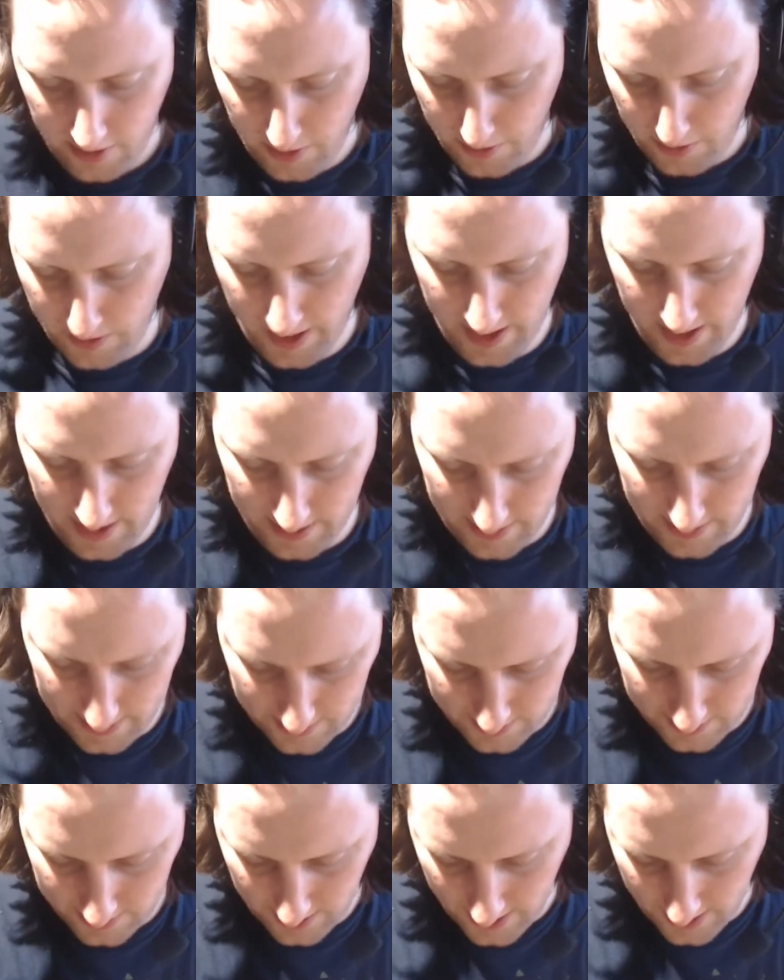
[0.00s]
yeah,
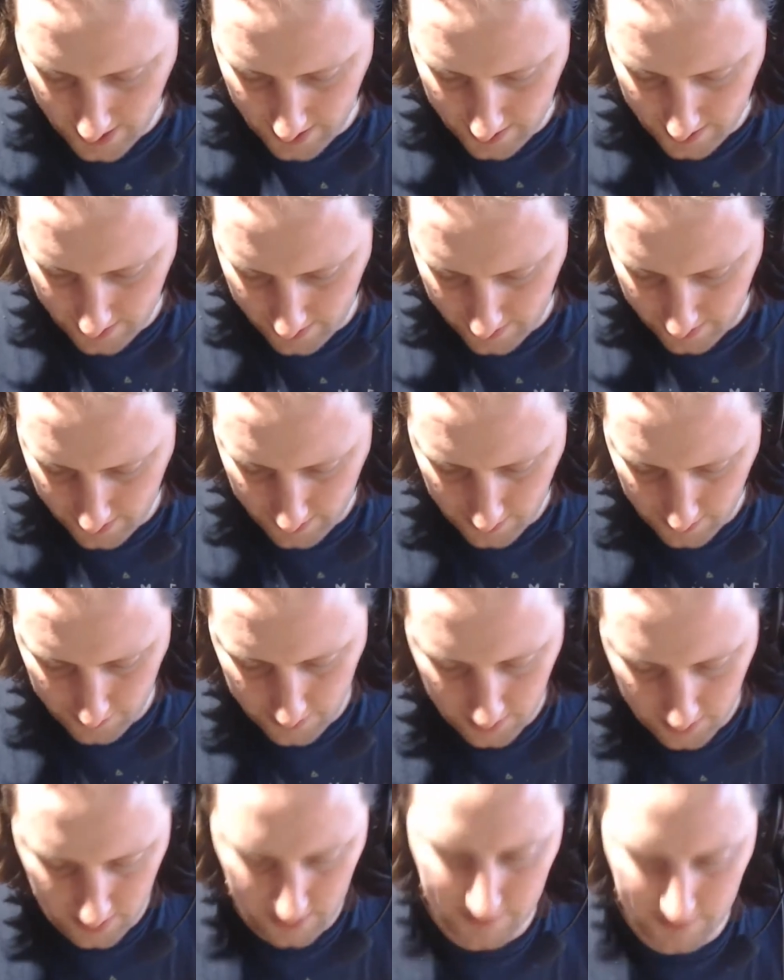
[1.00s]
inside I've
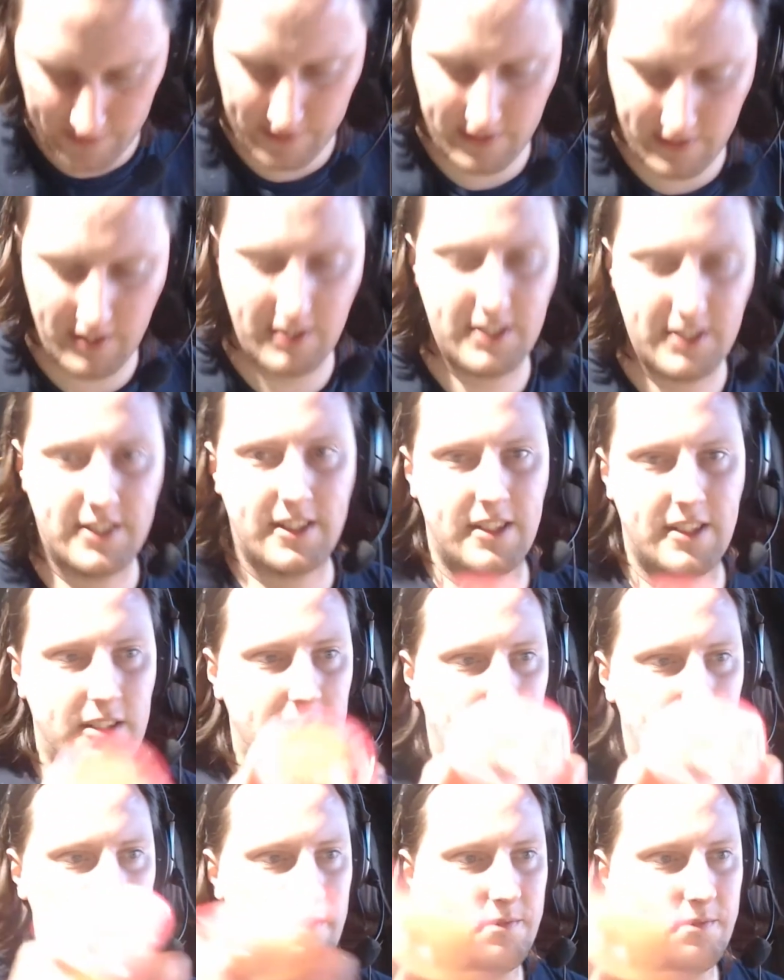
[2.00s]
got all these little,